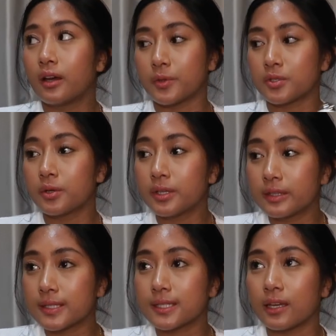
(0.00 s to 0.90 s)
with toning
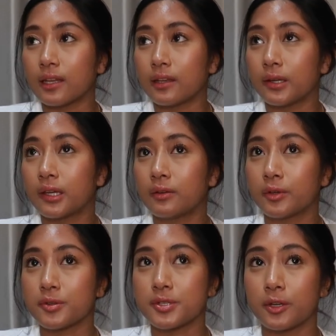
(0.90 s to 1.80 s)
the skin,
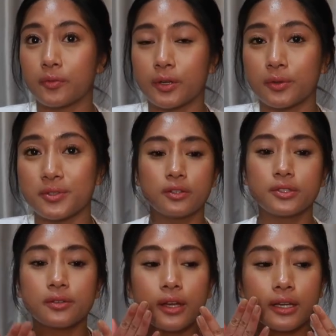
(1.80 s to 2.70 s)
reducing wrinkles,
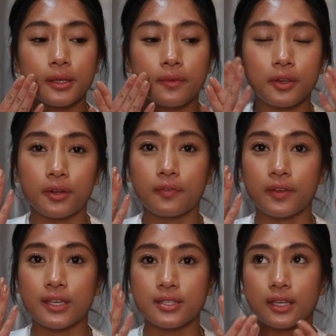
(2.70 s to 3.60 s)
also kind of giving your
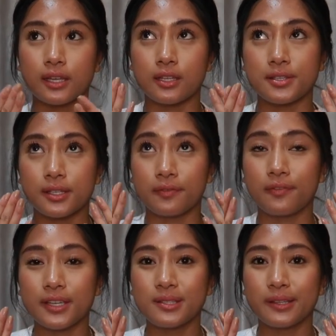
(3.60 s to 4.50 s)
face like an instant
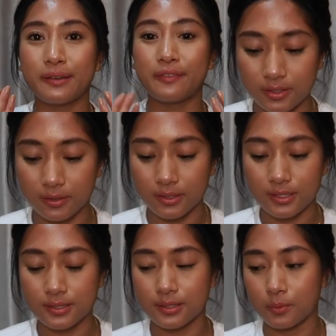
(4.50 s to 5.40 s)
facelift. So
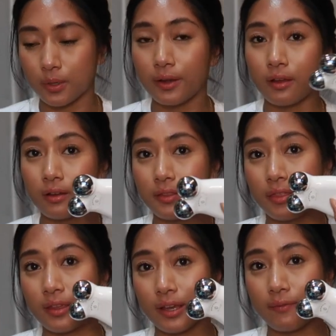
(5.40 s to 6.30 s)
this is one
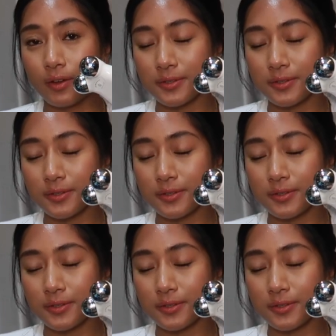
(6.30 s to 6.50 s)
thing I've